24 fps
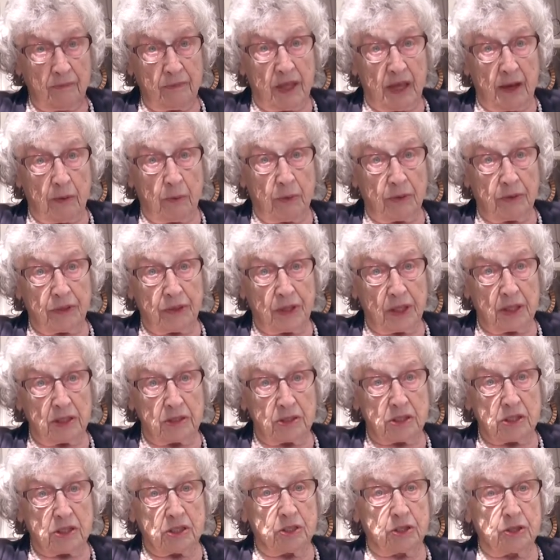there were
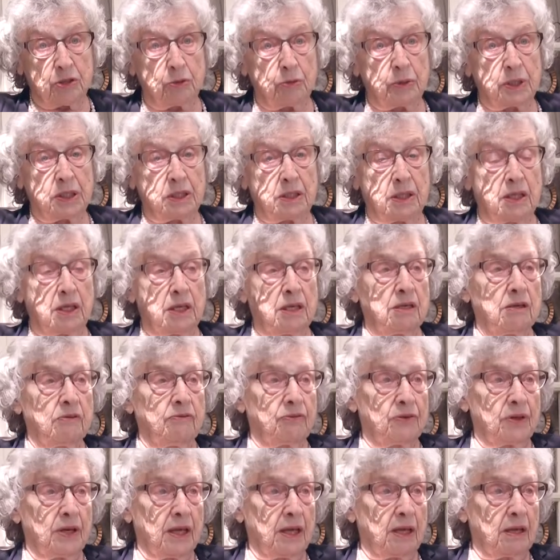things to do in the
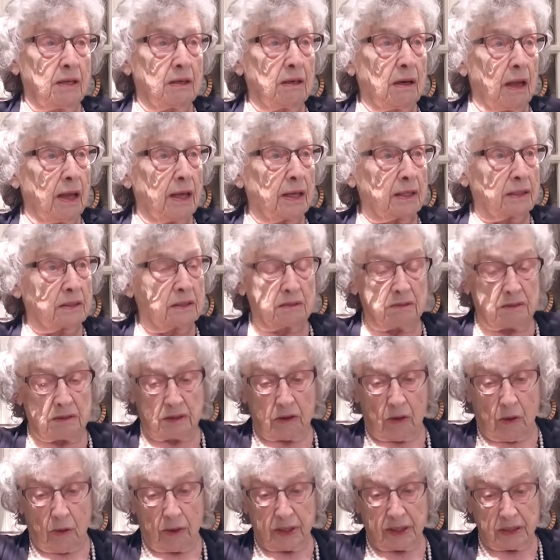evening, like
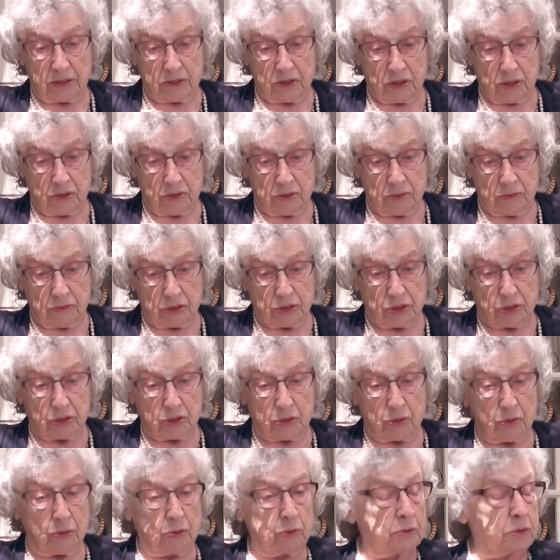going to the
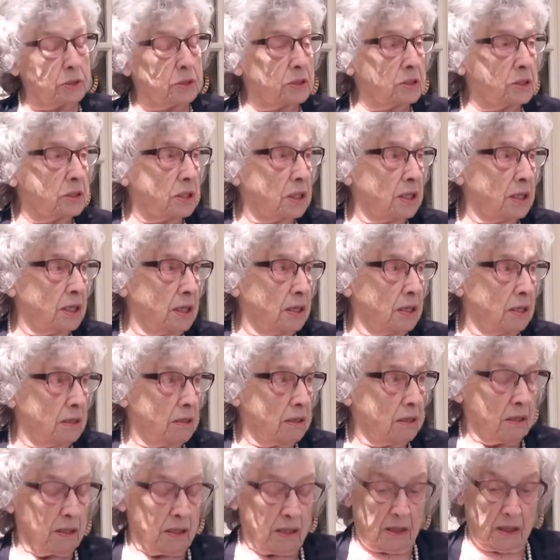school to see
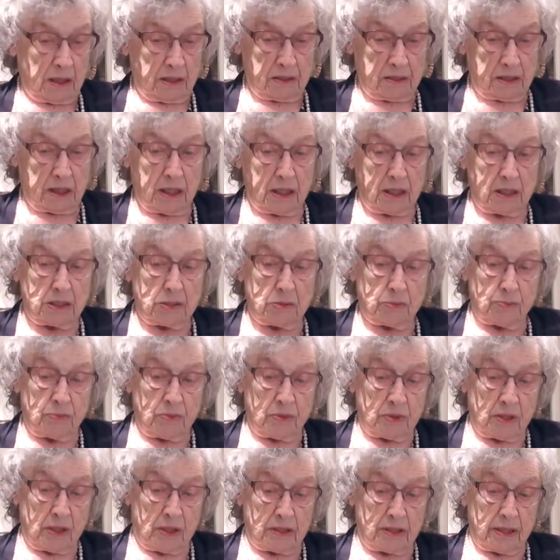things
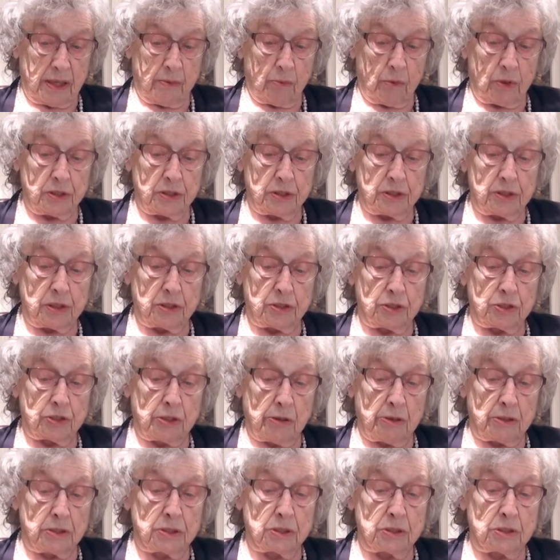that they wanted to
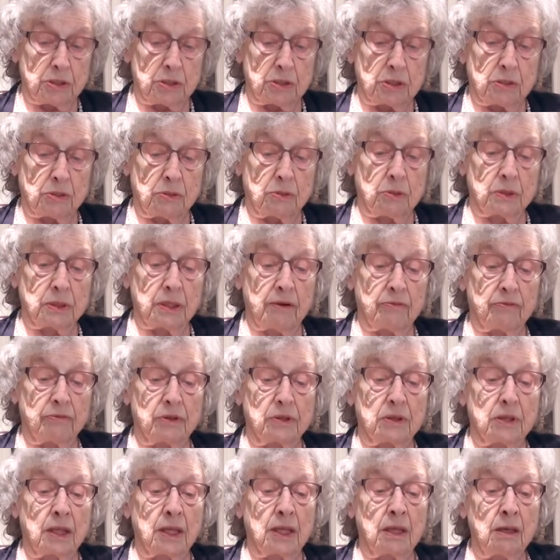show us at school and
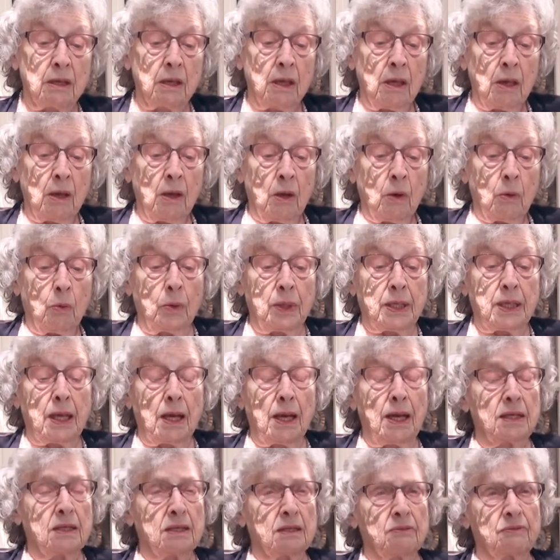everything, we
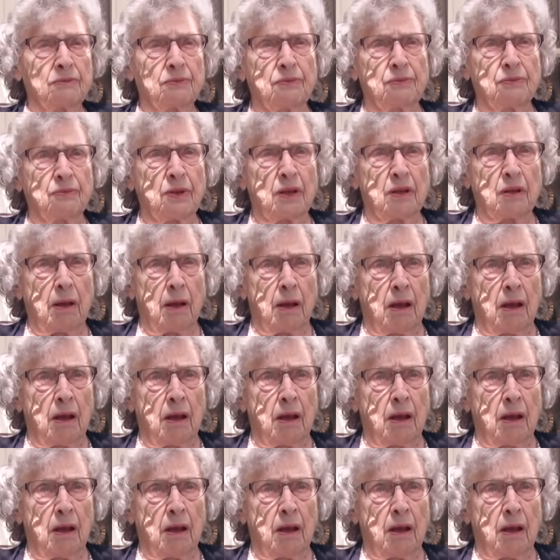kind of